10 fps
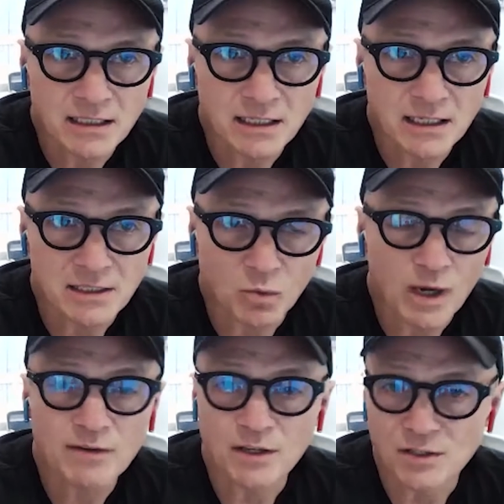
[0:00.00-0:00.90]
is a way
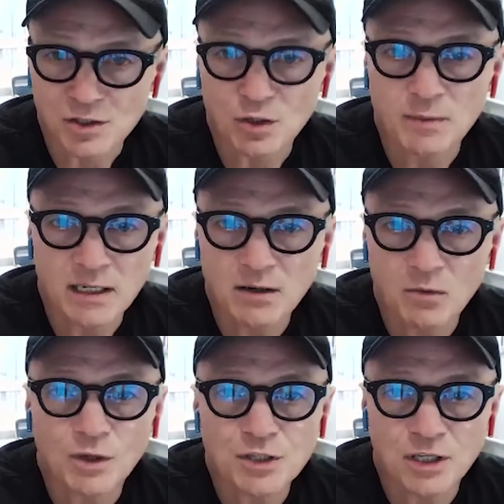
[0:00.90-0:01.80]
of consuming
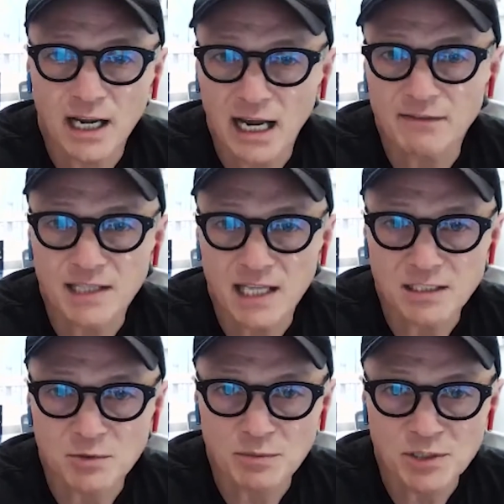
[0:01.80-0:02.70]
what you're going to have in that
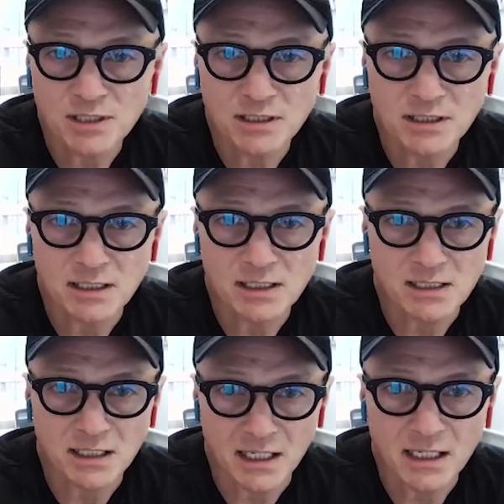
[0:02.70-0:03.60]
subscription is
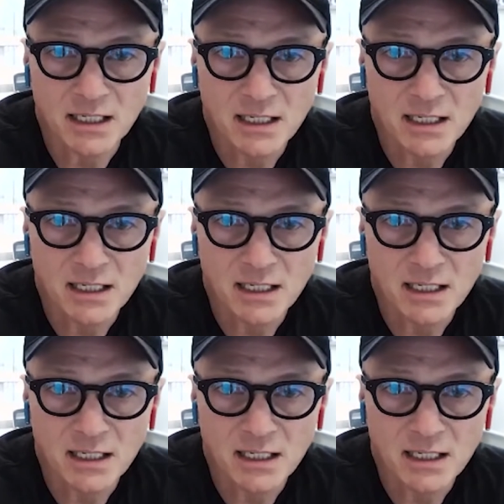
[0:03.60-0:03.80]
the key.